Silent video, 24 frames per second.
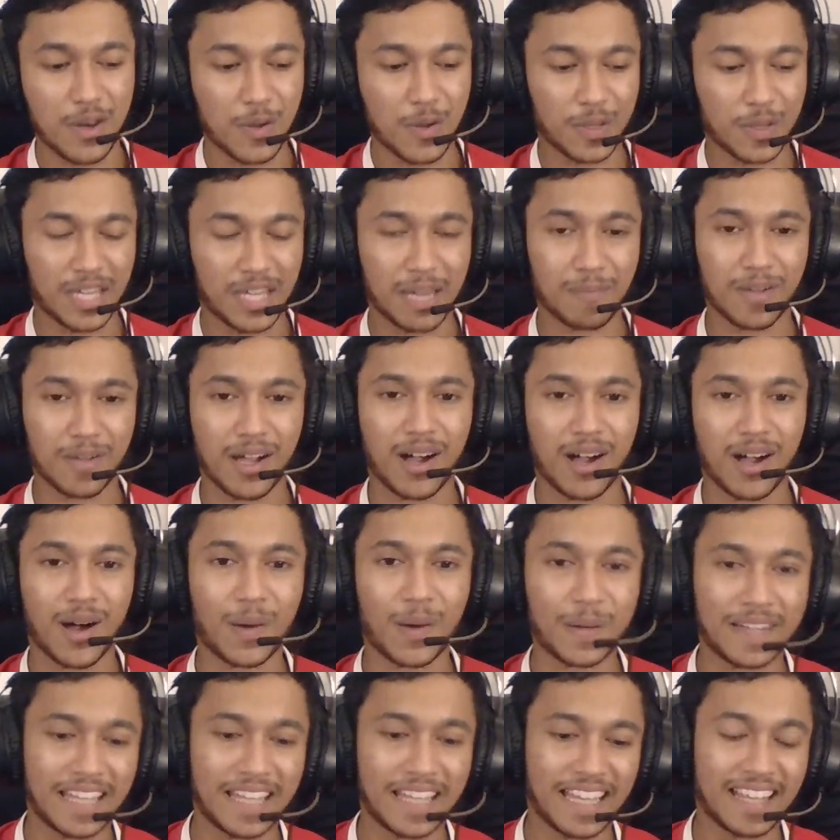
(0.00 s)
do keep
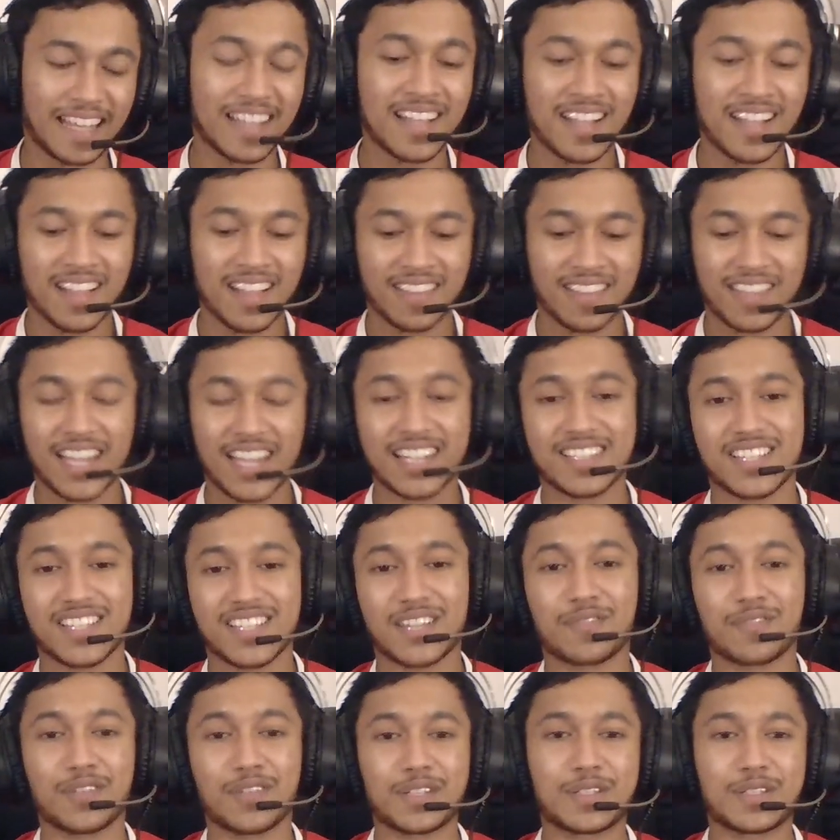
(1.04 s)
counting. That is
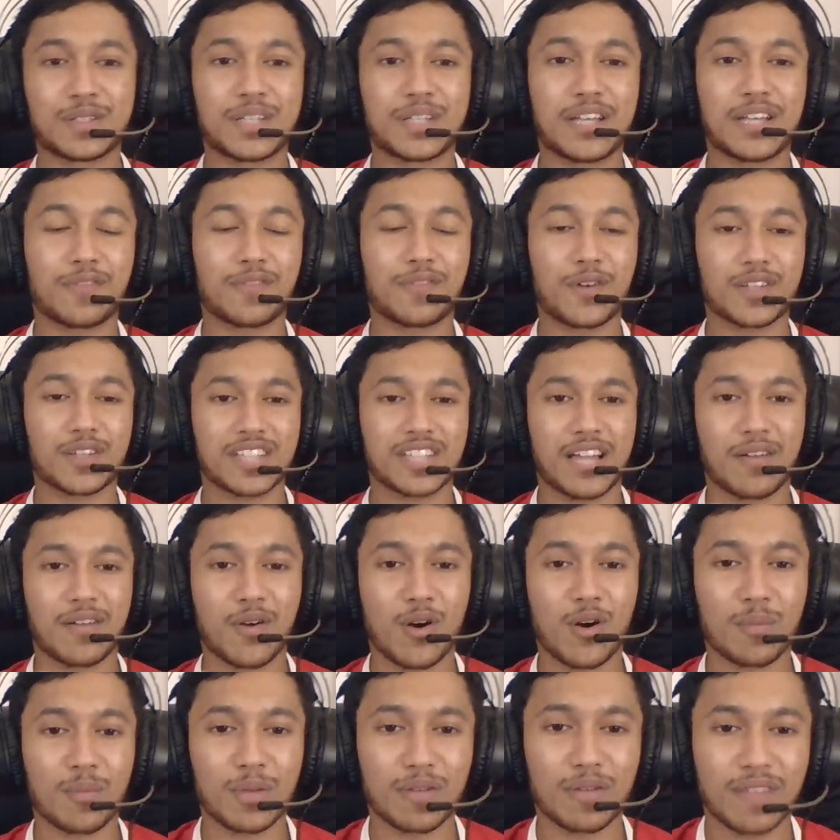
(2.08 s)
it for today, folks. I
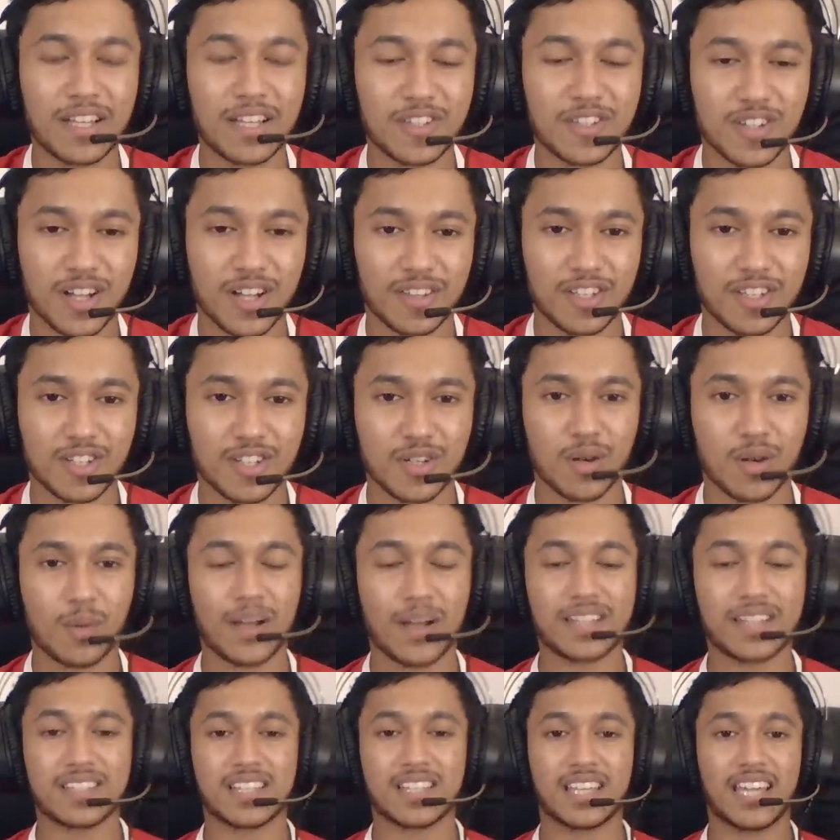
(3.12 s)
hope you've enjoyed the show
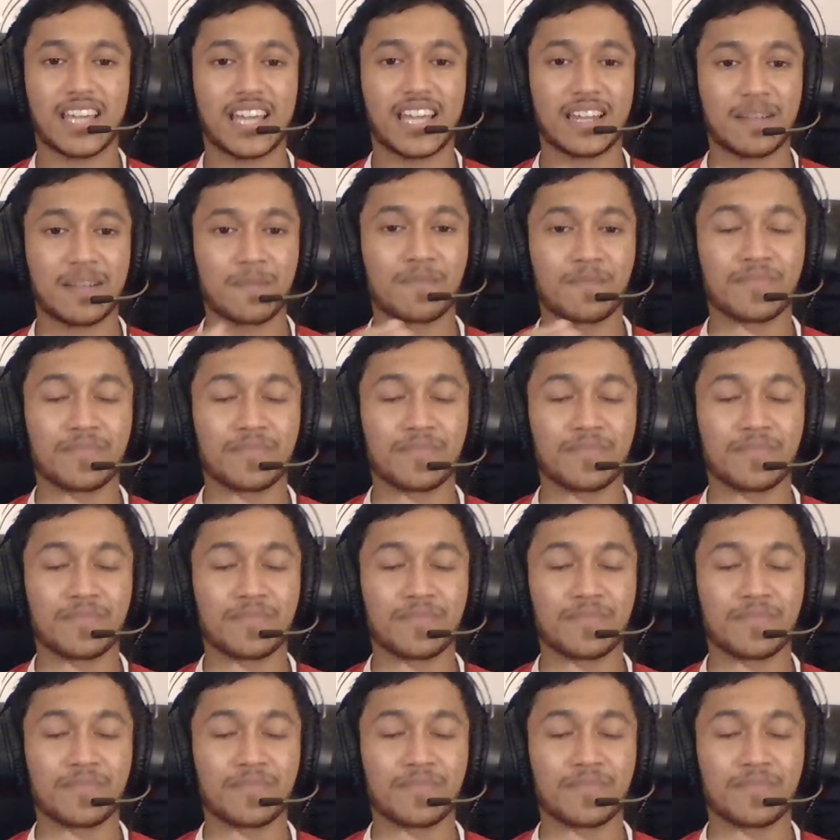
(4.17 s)
once again.